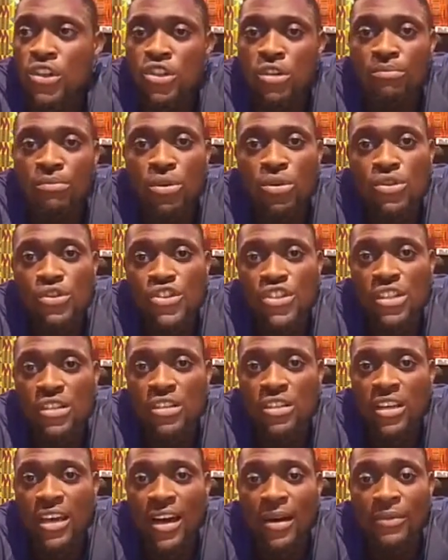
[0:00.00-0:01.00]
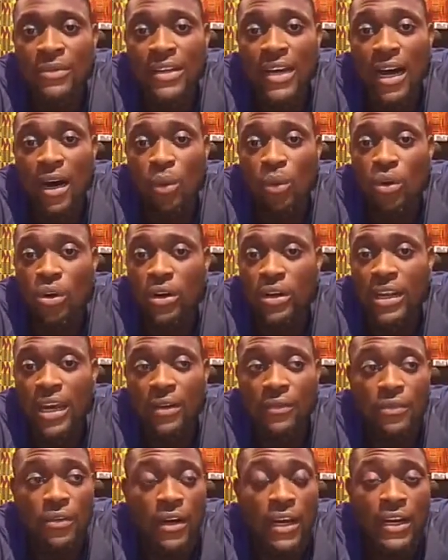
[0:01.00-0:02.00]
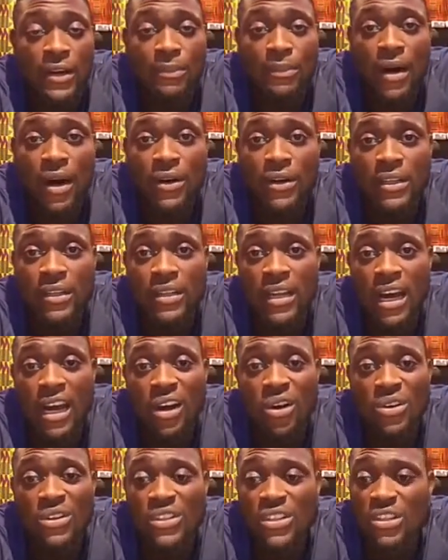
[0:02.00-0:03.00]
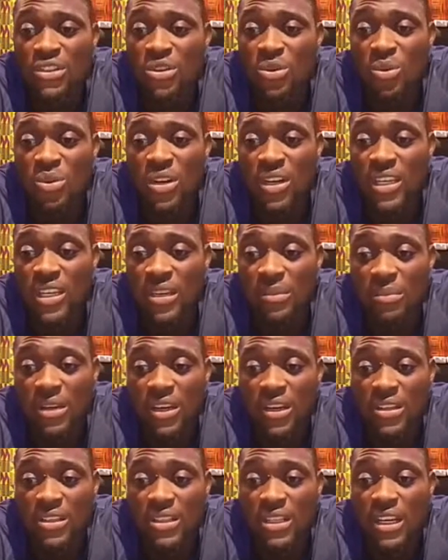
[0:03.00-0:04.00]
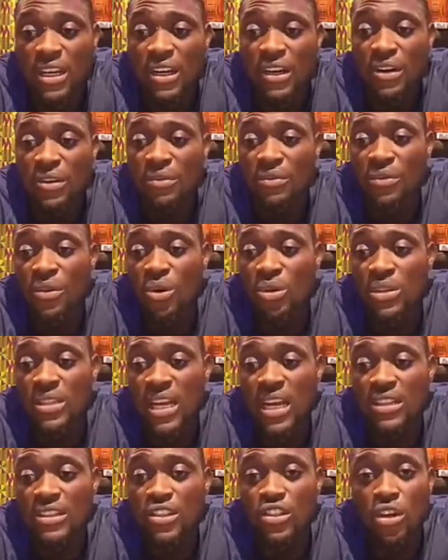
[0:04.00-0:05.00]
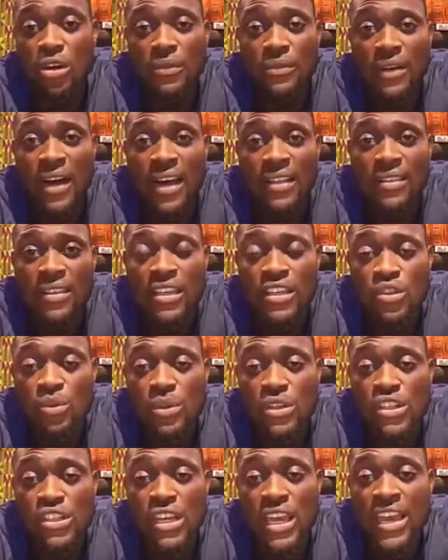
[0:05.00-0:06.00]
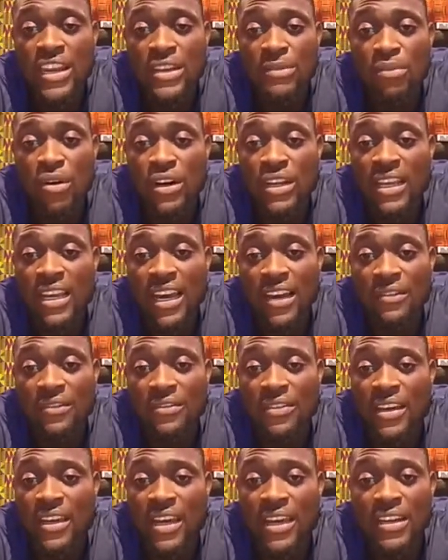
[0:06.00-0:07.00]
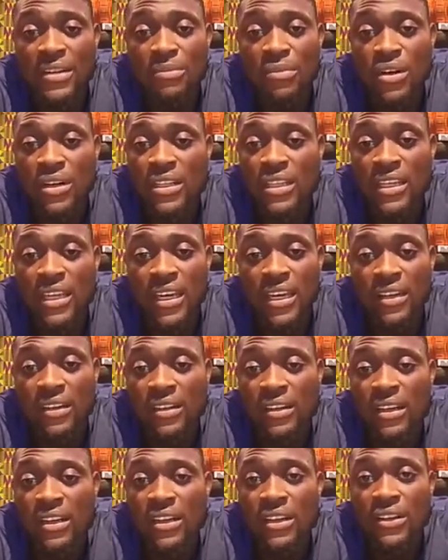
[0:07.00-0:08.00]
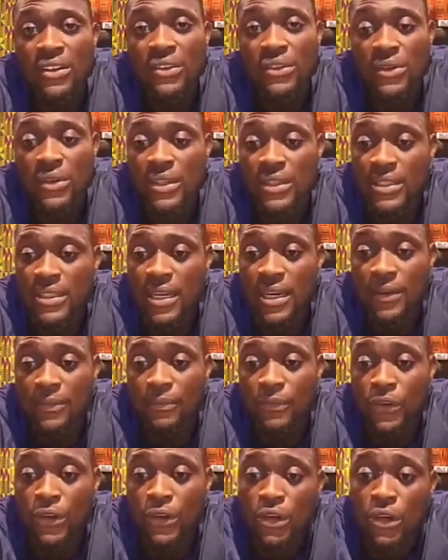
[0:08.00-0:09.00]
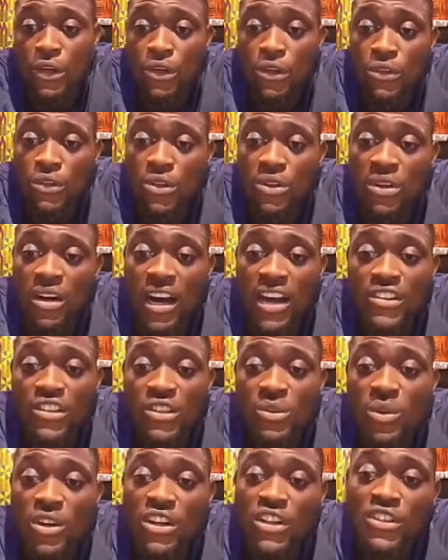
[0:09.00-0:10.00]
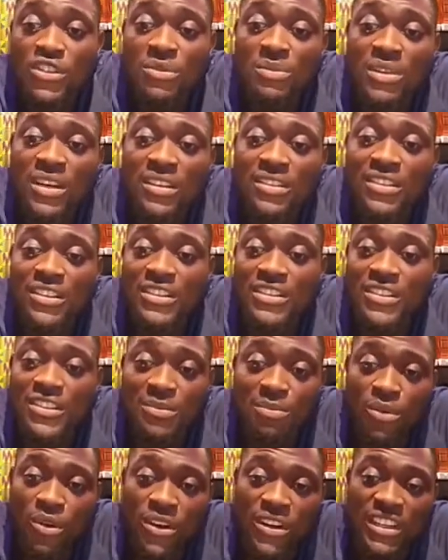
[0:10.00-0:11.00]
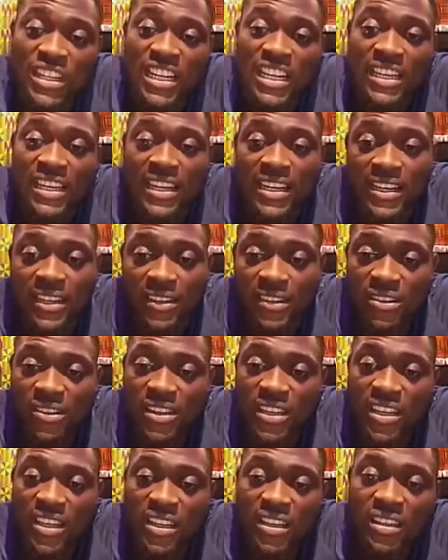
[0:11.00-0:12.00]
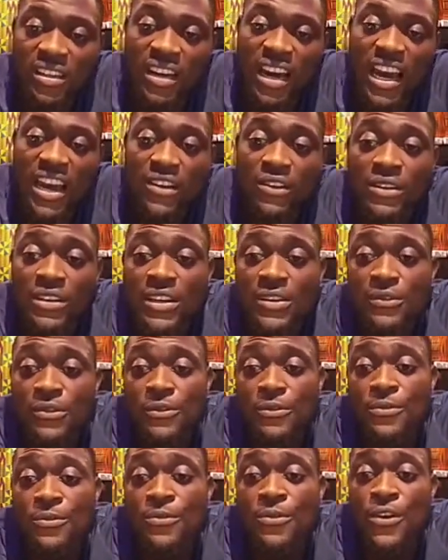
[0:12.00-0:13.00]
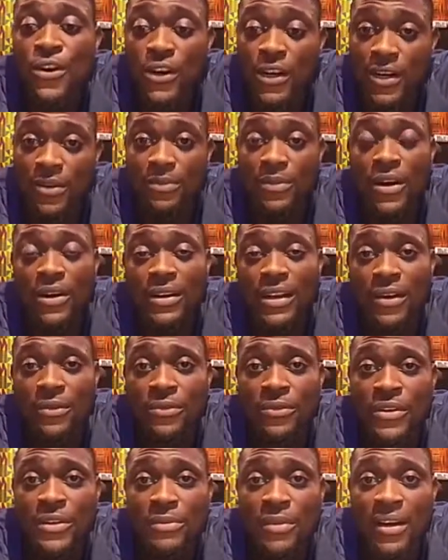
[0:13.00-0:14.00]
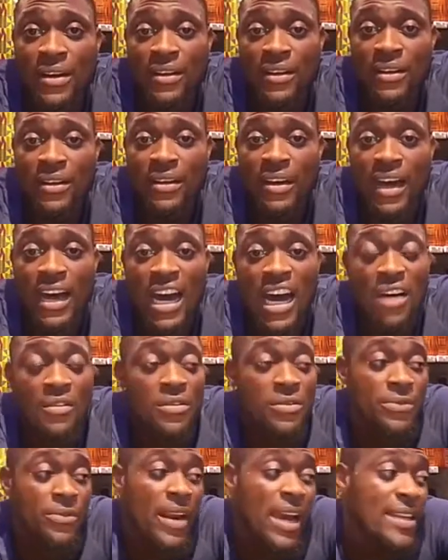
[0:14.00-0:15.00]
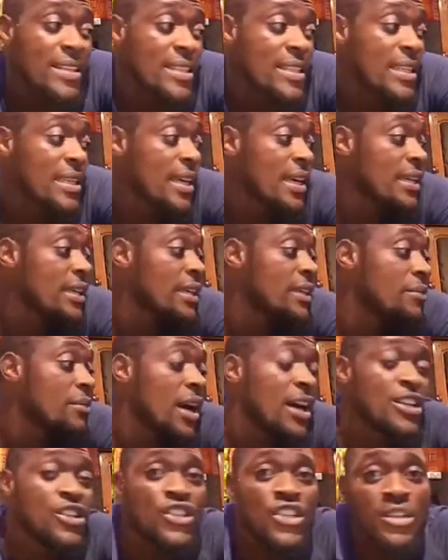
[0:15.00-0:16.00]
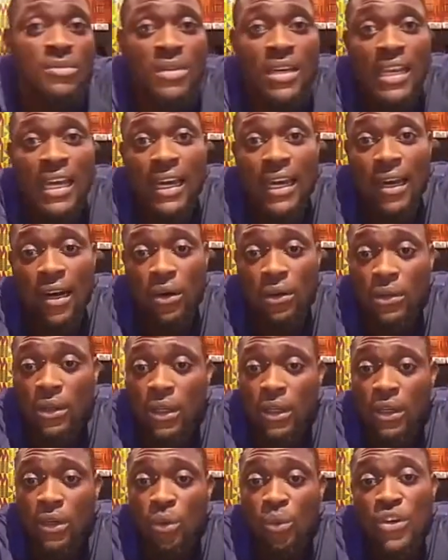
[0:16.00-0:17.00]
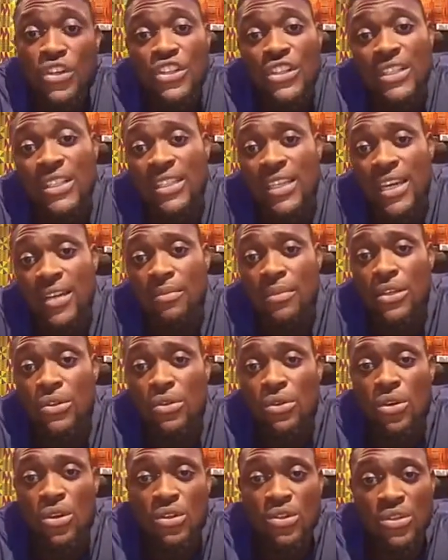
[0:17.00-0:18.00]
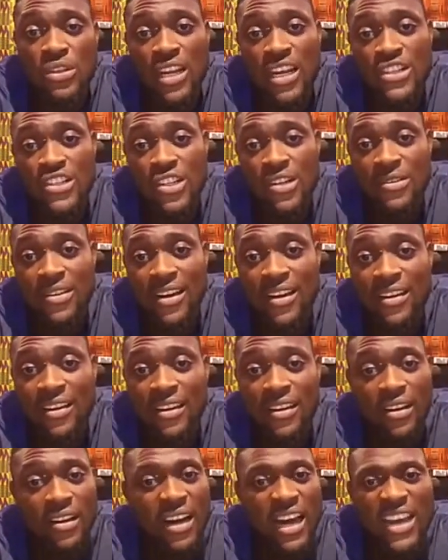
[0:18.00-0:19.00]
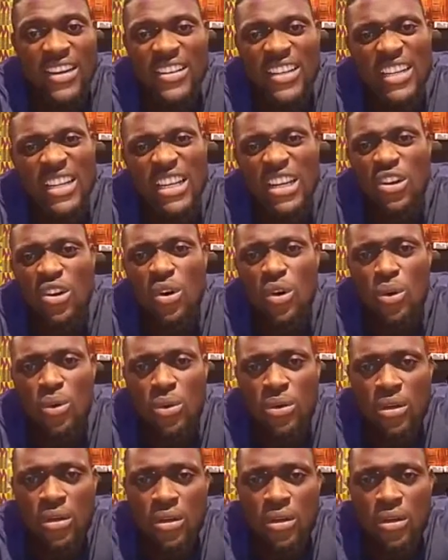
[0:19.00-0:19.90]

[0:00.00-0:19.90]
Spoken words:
bullshit the award and forget about it and continue working, because votes and stuff are things which anybody can fake, anybody can, you understand? So I just wanted to make this point clear, okay? I don't give a fuck about AFRIMA. I have a flight ticket in my Gmail account which they sent me to go to Nigeria. I didn't go.